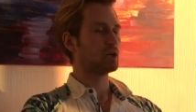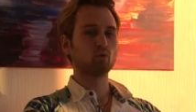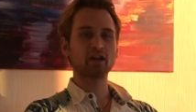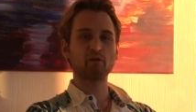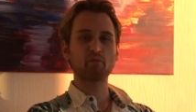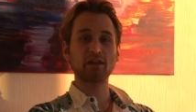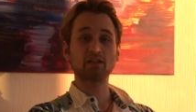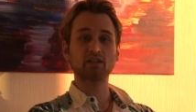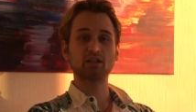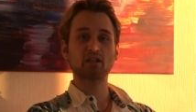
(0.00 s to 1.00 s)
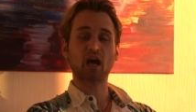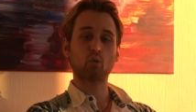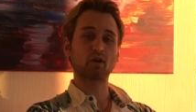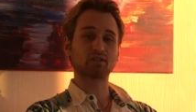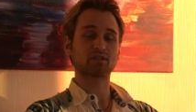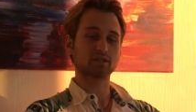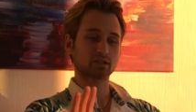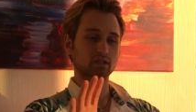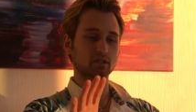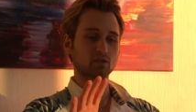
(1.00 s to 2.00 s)
When I painted it, I was
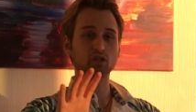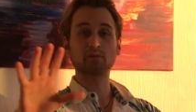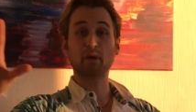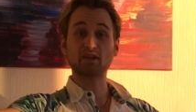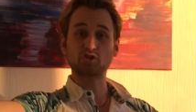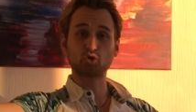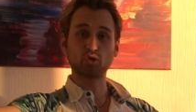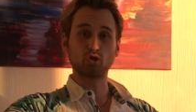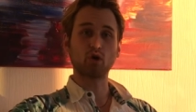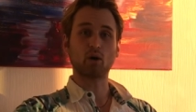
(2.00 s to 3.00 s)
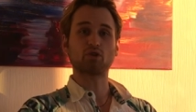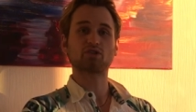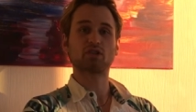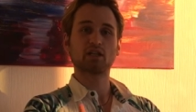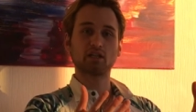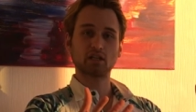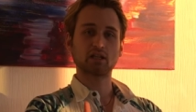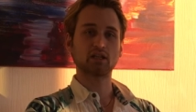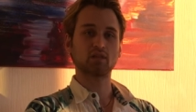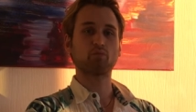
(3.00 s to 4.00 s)
not in my studio, I was
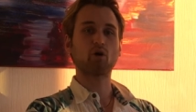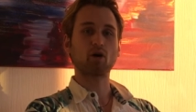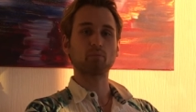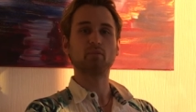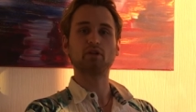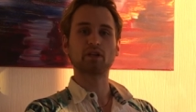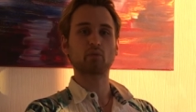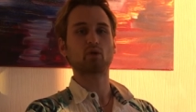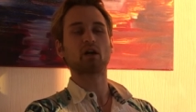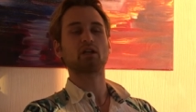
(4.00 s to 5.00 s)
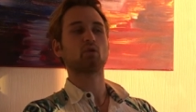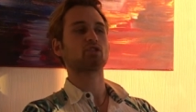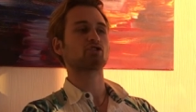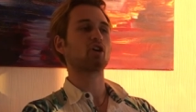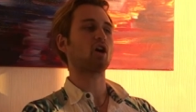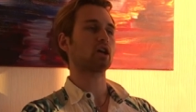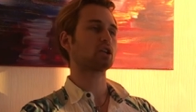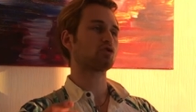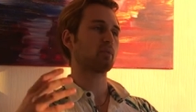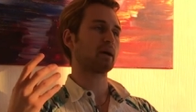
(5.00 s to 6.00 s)
in the apartment and, and I was
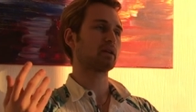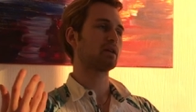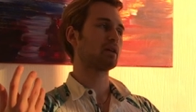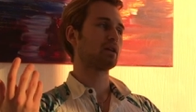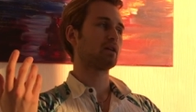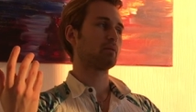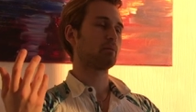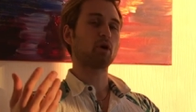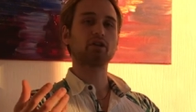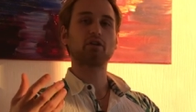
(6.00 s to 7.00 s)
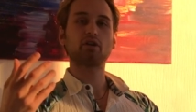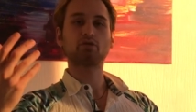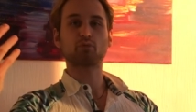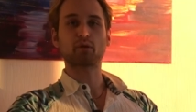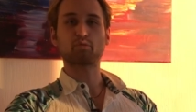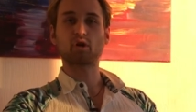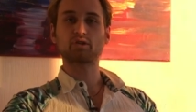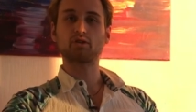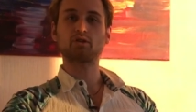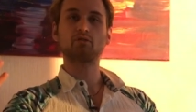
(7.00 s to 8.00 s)
talking to my mother, to my brother,